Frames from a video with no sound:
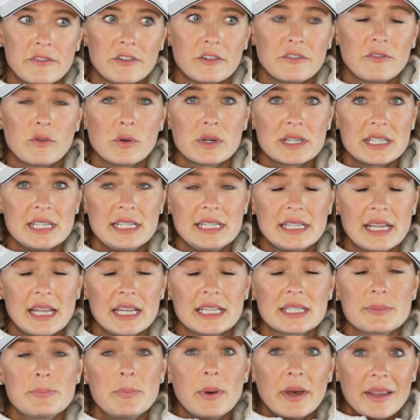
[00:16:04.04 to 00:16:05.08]
for 14
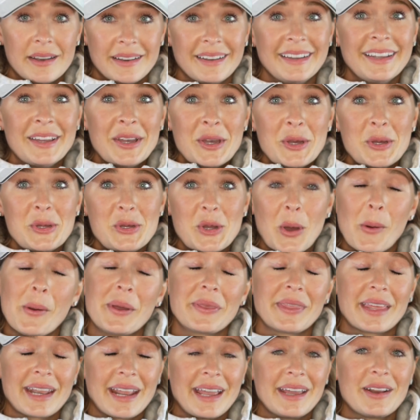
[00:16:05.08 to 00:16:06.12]
days. But knowing
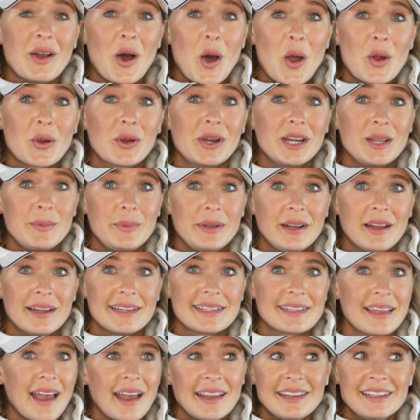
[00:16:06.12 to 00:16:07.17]
that I had already been
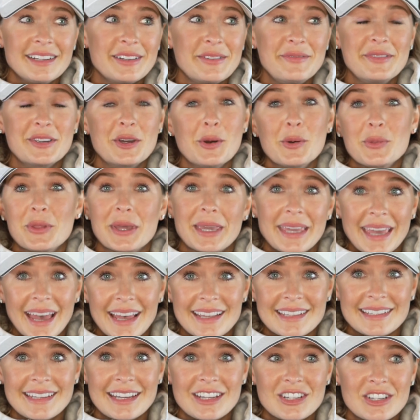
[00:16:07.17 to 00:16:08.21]
isolated. I didn't even go in the
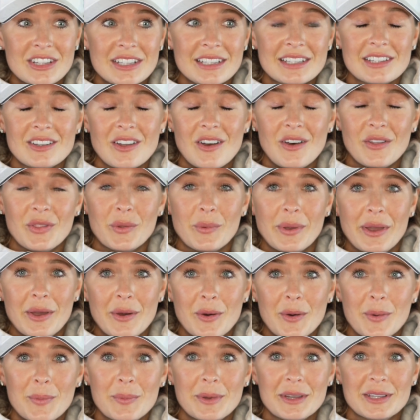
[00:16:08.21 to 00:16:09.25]
gas stations on the way
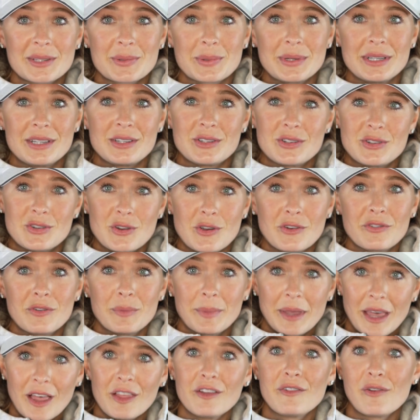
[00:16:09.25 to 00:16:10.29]
home because we drove from
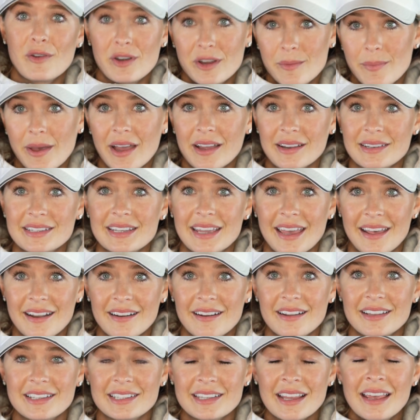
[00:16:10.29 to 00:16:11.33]
California back to
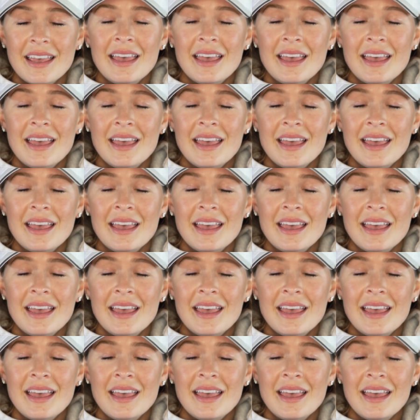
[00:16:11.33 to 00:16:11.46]
Canada.